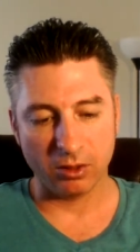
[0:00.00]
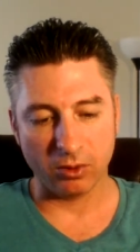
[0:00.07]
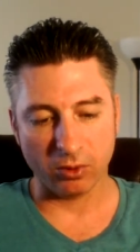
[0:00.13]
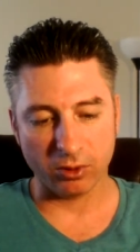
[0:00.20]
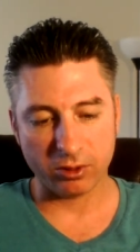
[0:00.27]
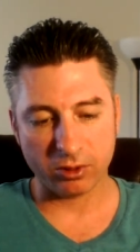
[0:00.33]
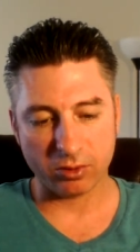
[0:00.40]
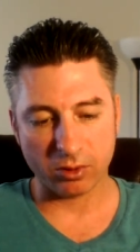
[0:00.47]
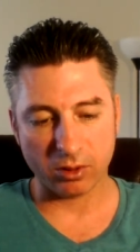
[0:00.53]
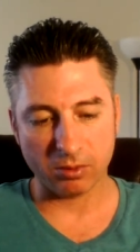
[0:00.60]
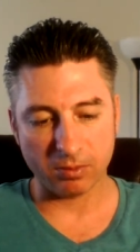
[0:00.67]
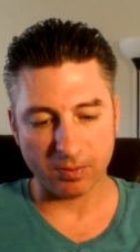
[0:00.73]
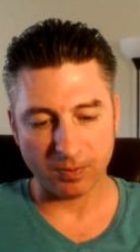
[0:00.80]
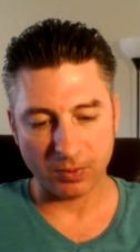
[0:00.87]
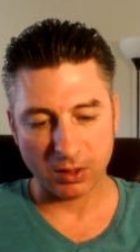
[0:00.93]

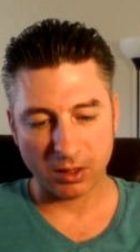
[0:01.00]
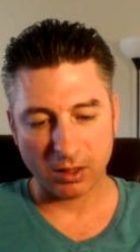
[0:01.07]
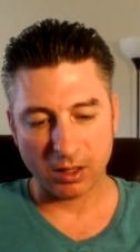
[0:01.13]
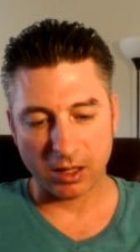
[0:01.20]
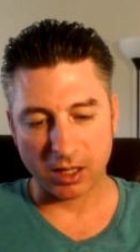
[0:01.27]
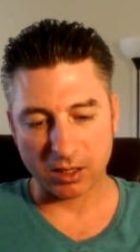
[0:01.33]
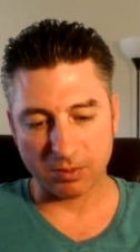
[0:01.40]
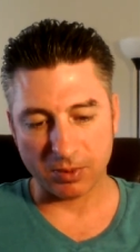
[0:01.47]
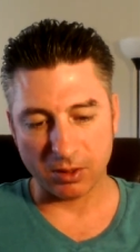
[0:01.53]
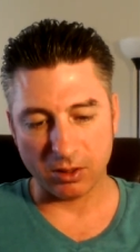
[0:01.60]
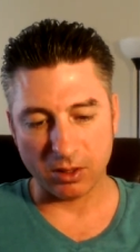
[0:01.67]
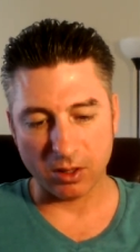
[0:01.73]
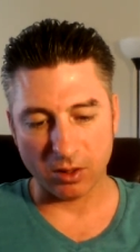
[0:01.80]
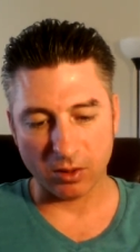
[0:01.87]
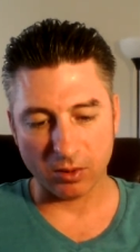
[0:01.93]
Nordstrom has
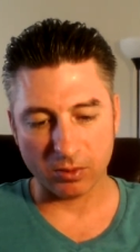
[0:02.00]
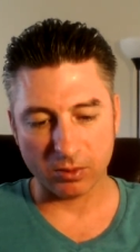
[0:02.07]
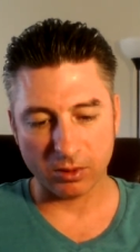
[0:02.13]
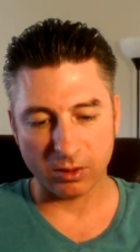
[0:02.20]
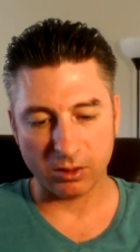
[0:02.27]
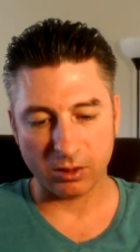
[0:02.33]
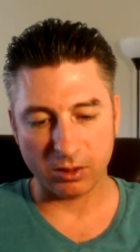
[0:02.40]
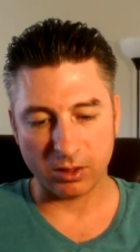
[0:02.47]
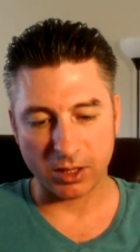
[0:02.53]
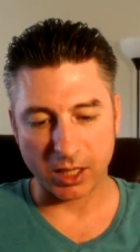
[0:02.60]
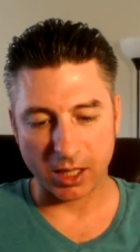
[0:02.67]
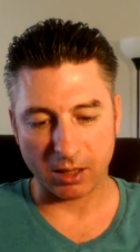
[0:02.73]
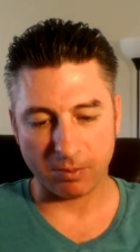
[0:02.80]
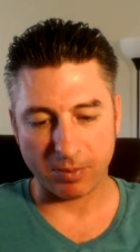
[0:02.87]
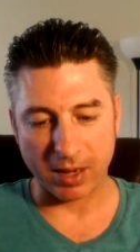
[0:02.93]
been known to
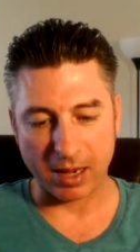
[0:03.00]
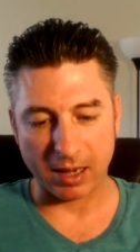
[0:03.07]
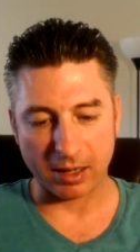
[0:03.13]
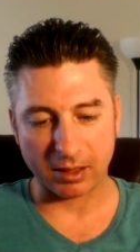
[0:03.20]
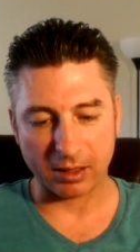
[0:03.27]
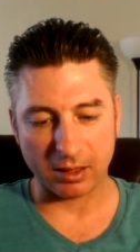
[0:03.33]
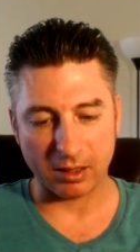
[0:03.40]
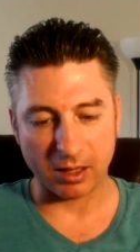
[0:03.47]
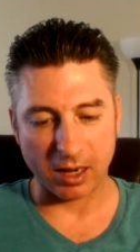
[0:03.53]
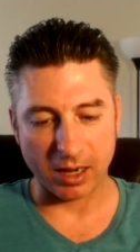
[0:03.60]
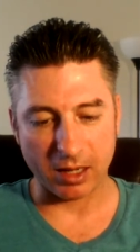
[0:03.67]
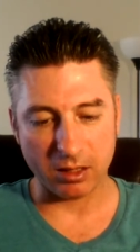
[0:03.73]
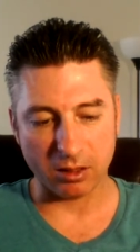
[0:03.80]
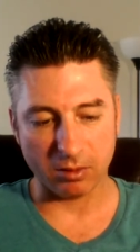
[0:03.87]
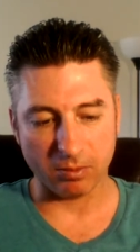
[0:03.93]
take back an
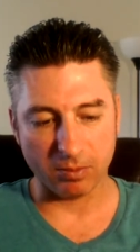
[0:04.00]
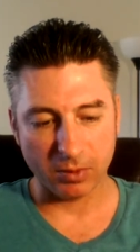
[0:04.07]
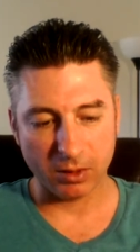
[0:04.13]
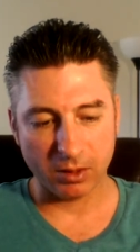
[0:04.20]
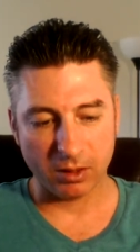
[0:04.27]
item